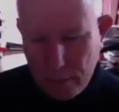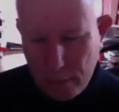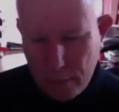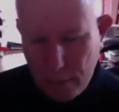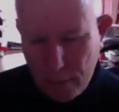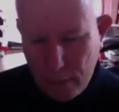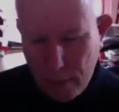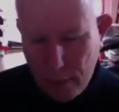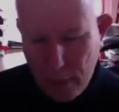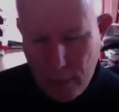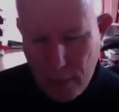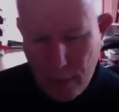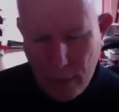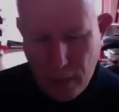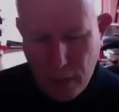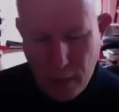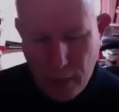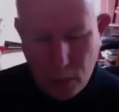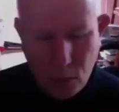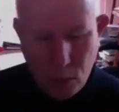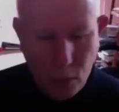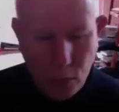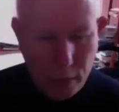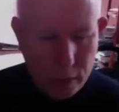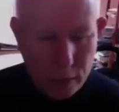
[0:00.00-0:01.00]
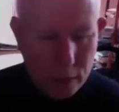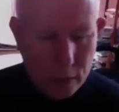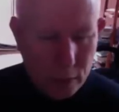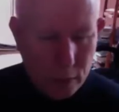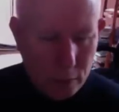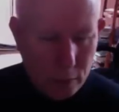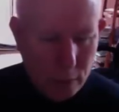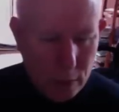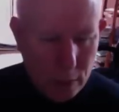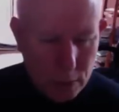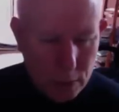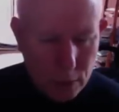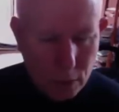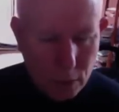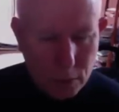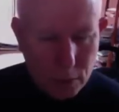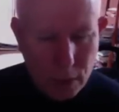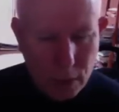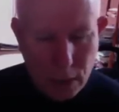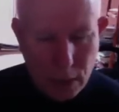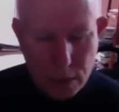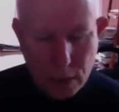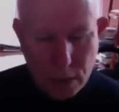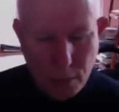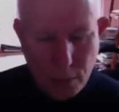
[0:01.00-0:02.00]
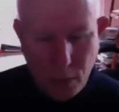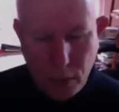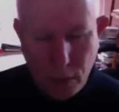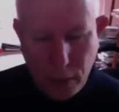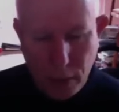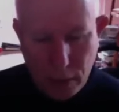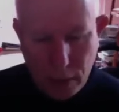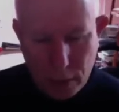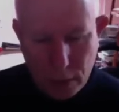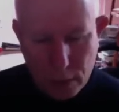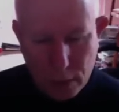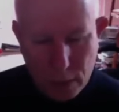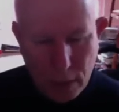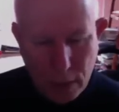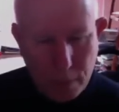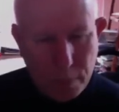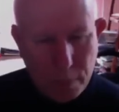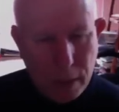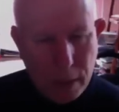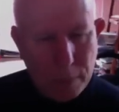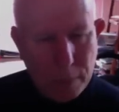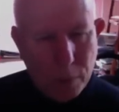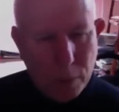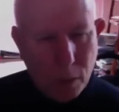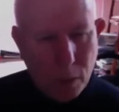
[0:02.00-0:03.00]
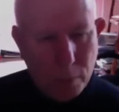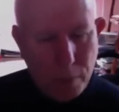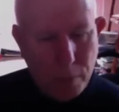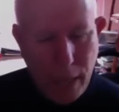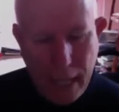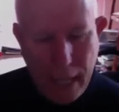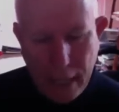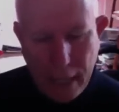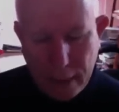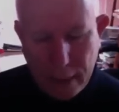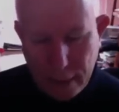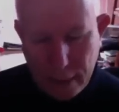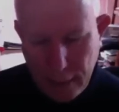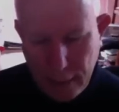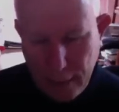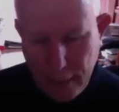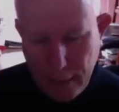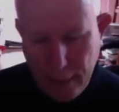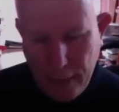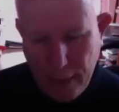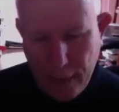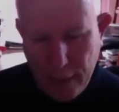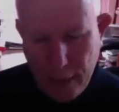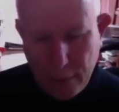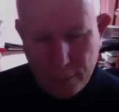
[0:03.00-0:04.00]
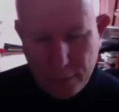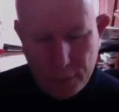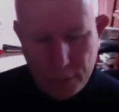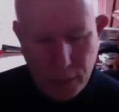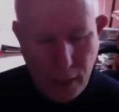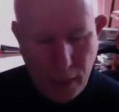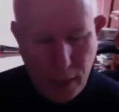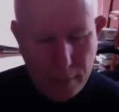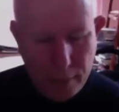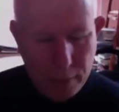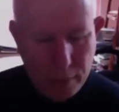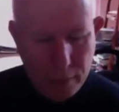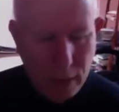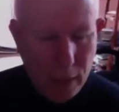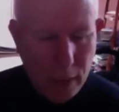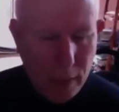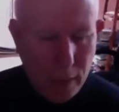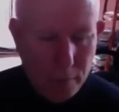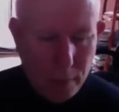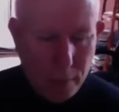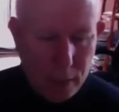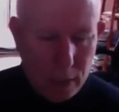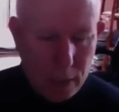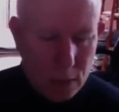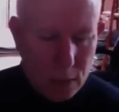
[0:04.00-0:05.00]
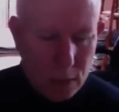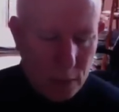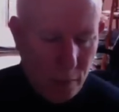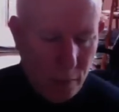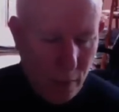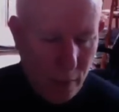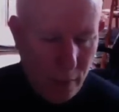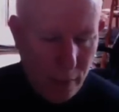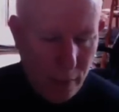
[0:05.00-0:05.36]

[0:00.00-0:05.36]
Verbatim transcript: uh, according to his own testimony, can send people back in and out of time. But he's very